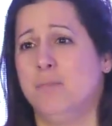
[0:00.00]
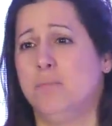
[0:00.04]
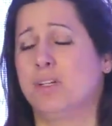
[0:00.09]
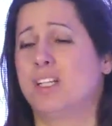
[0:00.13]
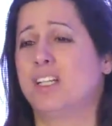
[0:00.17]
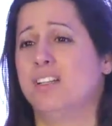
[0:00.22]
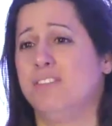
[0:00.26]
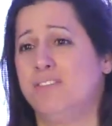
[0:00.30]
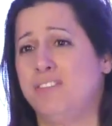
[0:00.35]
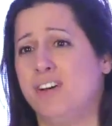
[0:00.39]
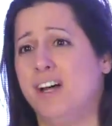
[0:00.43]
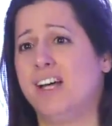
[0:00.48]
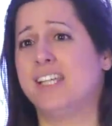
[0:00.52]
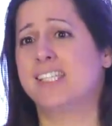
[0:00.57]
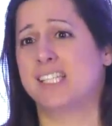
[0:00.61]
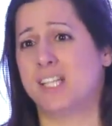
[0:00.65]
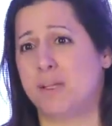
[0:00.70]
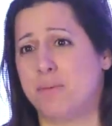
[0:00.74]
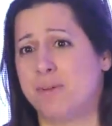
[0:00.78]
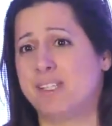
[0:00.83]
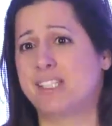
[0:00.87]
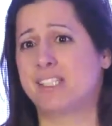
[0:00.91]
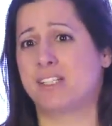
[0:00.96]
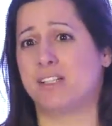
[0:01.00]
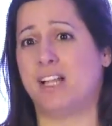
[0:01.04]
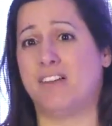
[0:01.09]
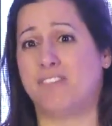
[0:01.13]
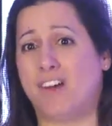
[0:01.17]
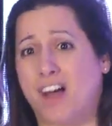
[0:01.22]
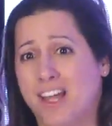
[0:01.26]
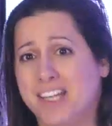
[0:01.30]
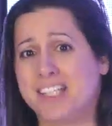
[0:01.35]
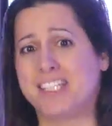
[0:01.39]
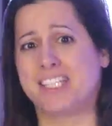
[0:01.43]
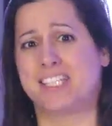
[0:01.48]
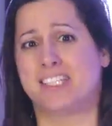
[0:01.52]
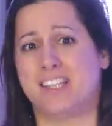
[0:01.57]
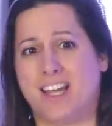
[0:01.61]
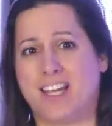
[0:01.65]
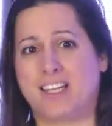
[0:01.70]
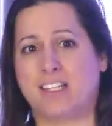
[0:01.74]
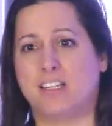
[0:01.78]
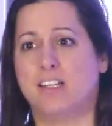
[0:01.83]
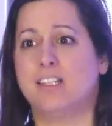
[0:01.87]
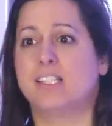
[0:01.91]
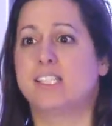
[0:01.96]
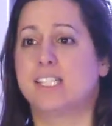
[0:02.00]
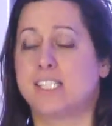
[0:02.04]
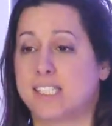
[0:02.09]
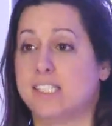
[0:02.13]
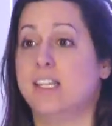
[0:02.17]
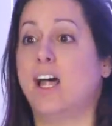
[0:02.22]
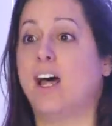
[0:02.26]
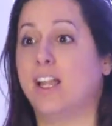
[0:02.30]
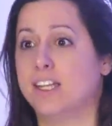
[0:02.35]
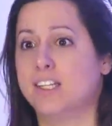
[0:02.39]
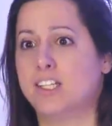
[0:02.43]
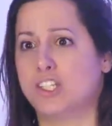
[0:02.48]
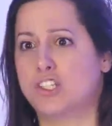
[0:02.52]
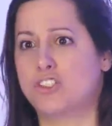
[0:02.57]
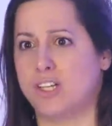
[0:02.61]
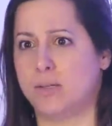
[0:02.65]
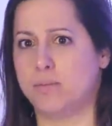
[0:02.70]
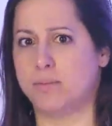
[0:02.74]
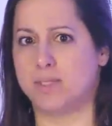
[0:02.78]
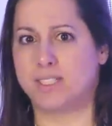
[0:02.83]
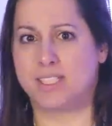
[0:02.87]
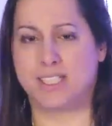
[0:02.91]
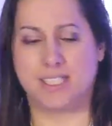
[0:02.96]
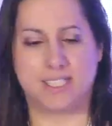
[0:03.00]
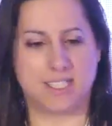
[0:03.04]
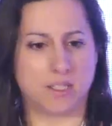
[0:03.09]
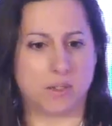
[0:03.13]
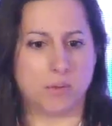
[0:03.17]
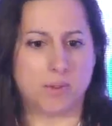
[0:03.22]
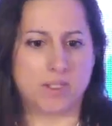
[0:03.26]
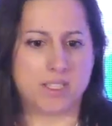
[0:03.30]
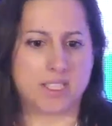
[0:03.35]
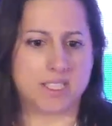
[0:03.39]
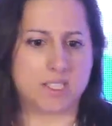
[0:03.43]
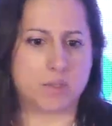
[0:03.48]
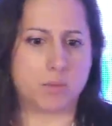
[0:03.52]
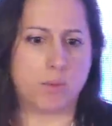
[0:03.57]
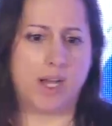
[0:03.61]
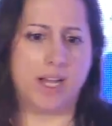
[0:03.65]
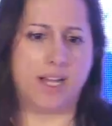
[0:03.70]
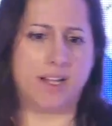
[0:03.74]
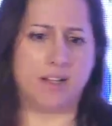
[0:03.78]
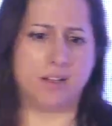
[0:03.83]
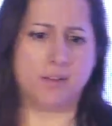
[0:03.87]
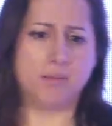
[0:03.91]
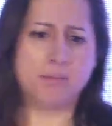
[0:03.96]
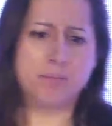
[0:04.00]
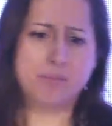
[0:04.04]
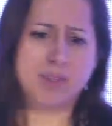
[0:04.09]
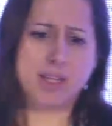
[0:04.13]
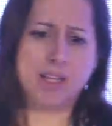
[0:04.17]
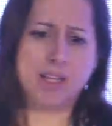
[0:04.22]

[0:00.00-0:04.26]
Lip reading: but conversely we still have underdiagnosis and undertreatment to deal with as well.